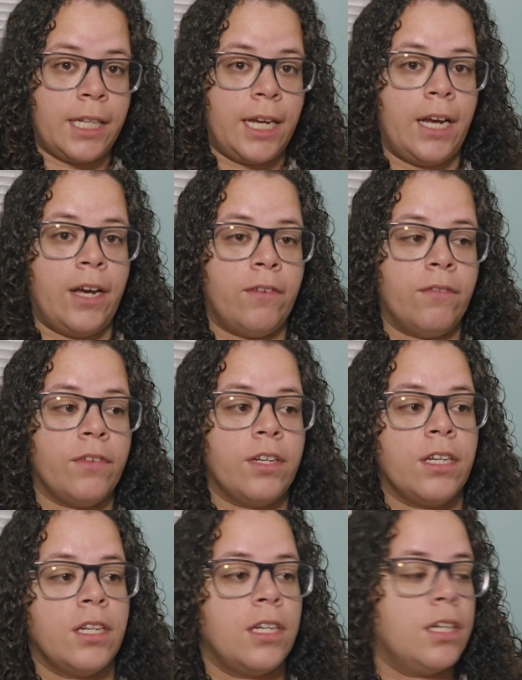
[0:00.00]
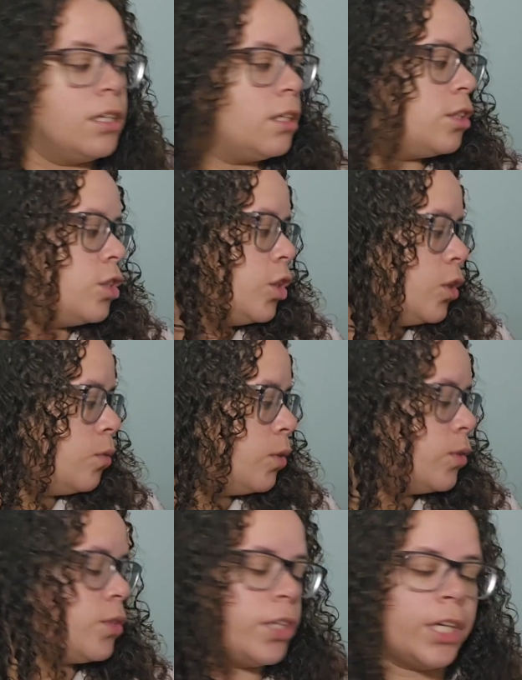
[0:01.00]
I have 2
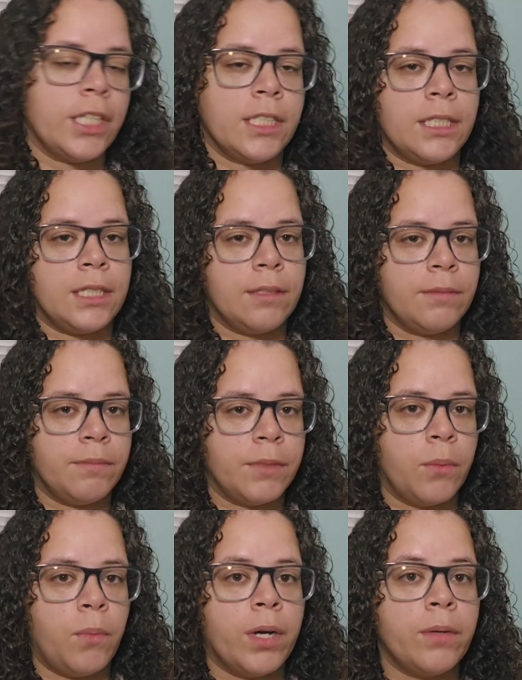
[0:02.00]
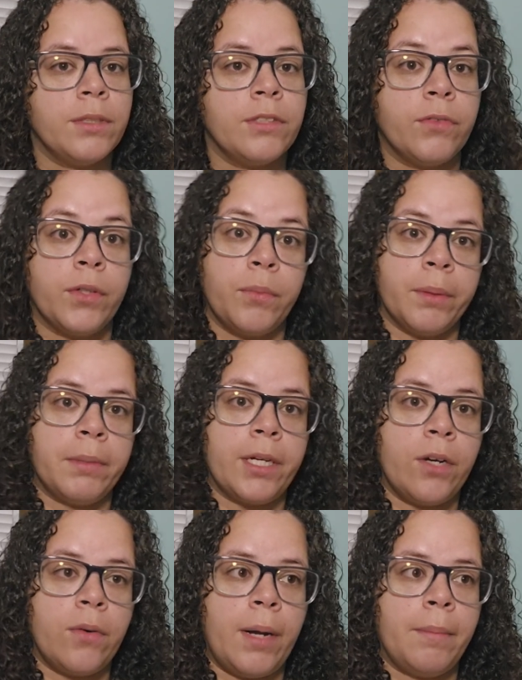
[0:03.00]
new starts. One was for
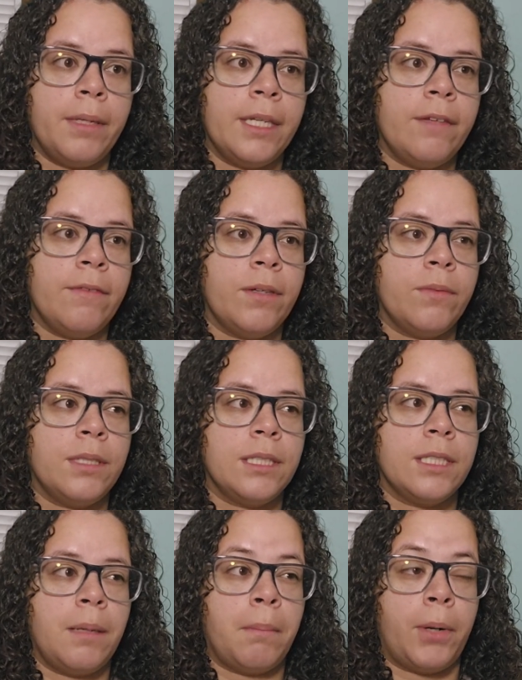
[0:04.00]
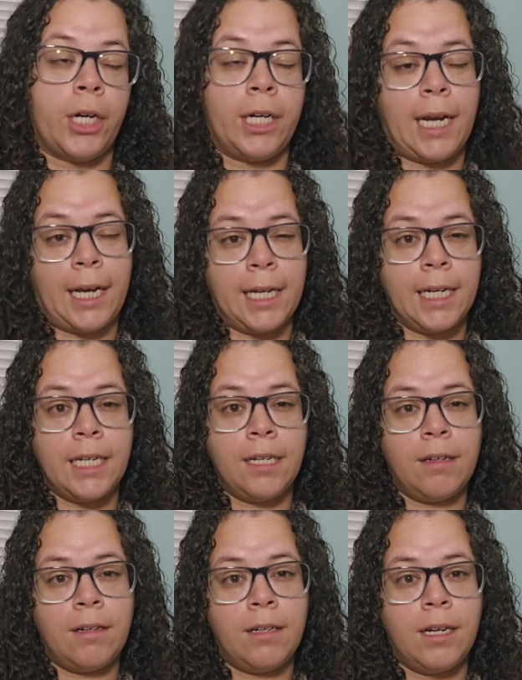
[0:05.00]
WIP-Go. I believe it was number
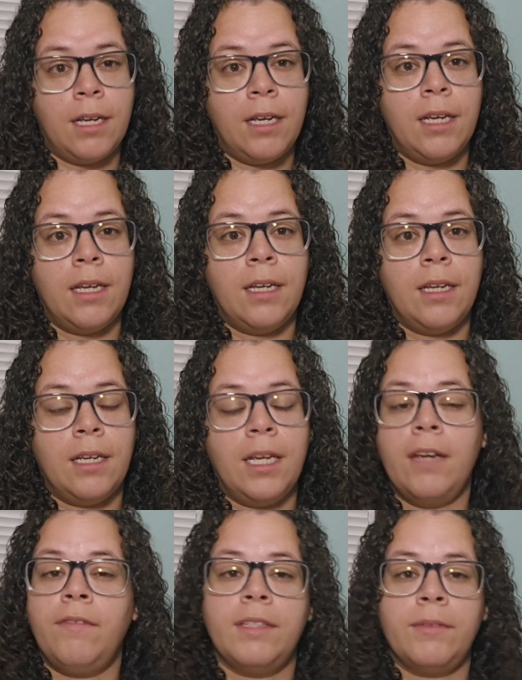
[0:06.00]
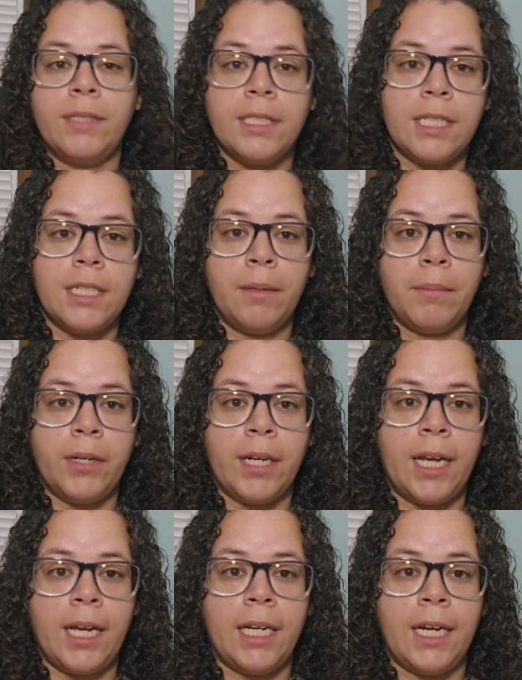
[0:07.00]
9. If it wasn't number
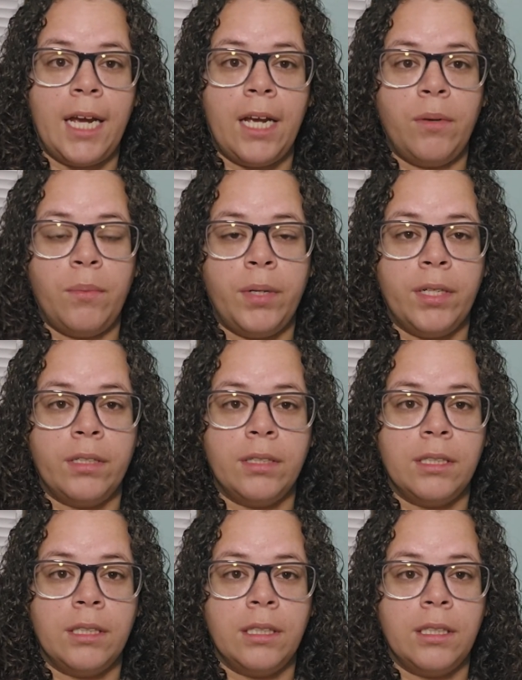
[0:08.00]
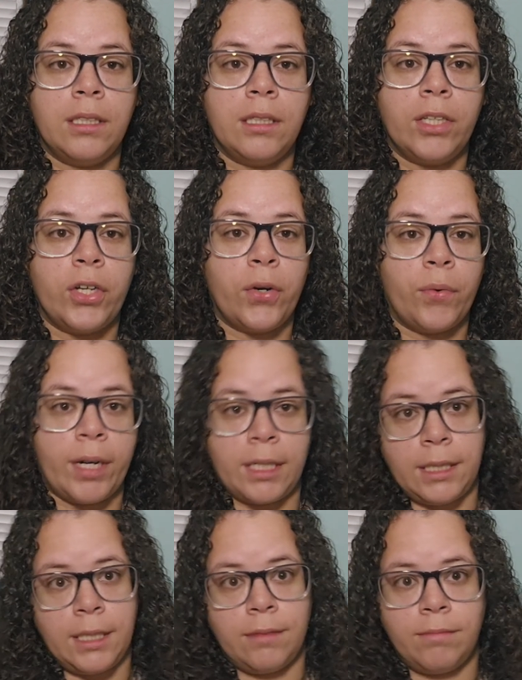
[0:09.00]
9, I will
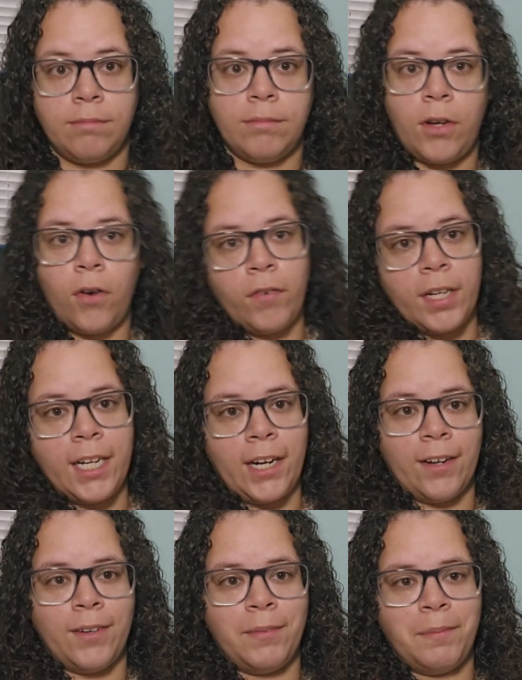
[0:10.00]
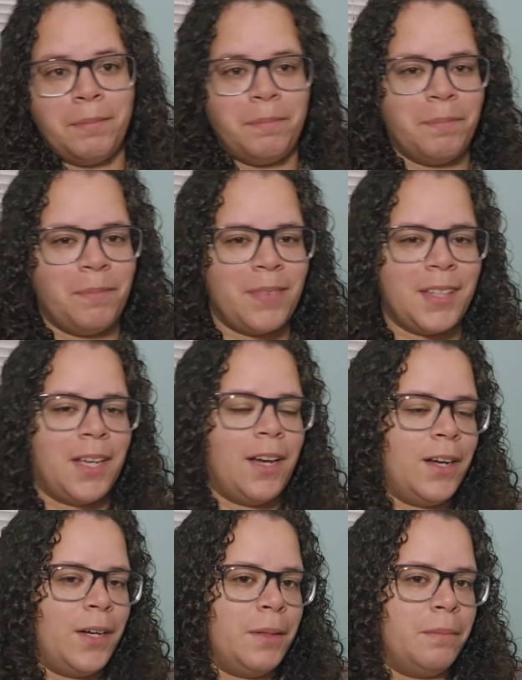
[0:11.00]
correct it over here.
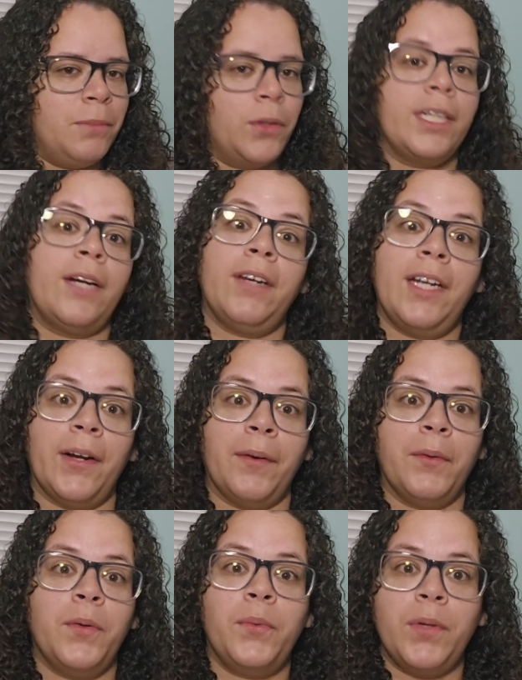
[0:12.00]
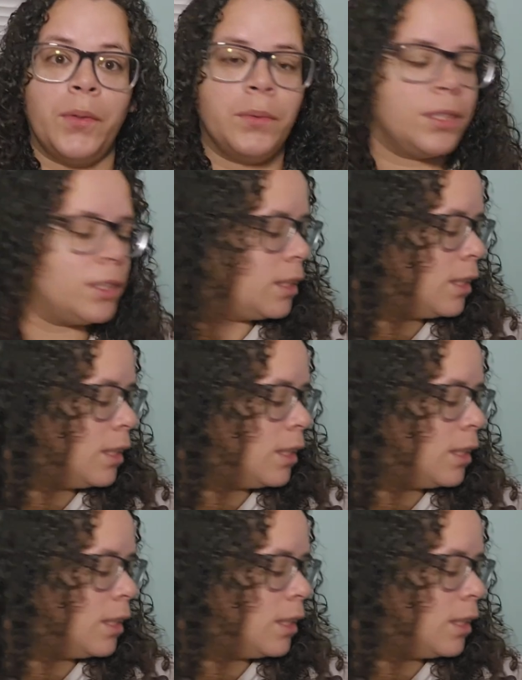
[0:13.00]
Or down here, who knows.